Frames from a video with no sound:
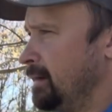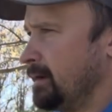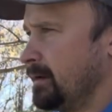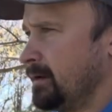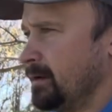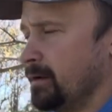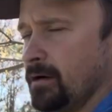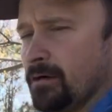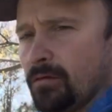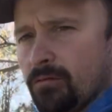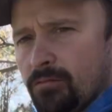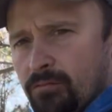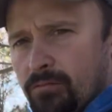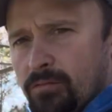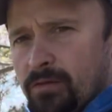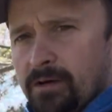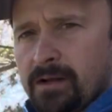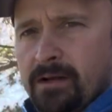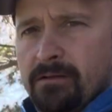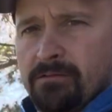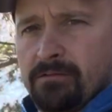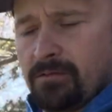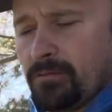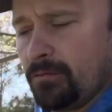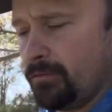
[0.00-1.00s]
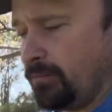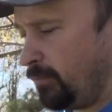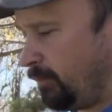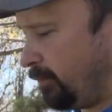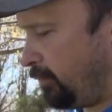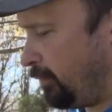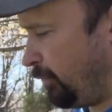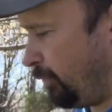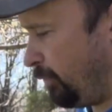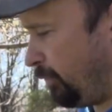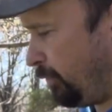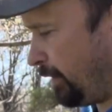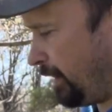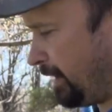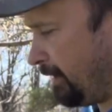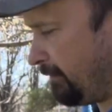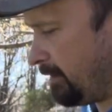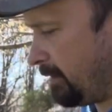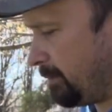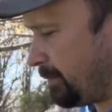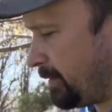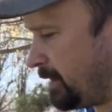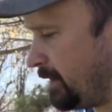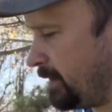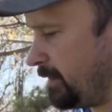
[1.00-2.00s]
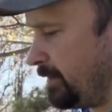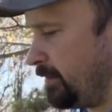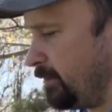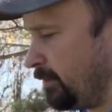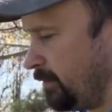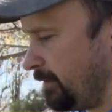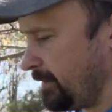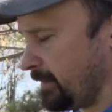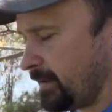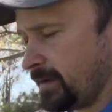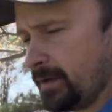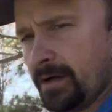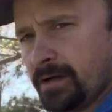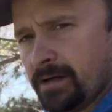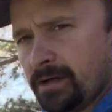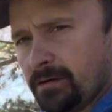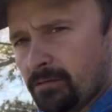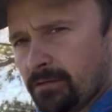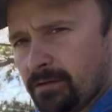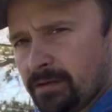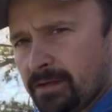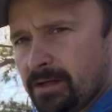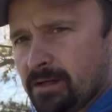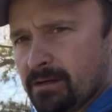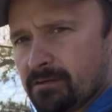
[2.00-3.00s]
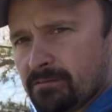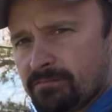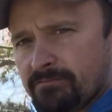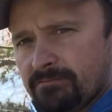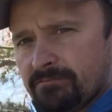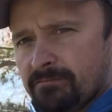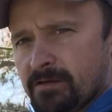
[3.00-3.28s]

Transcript: You know, whatever you plan on doing with the gun, you really need to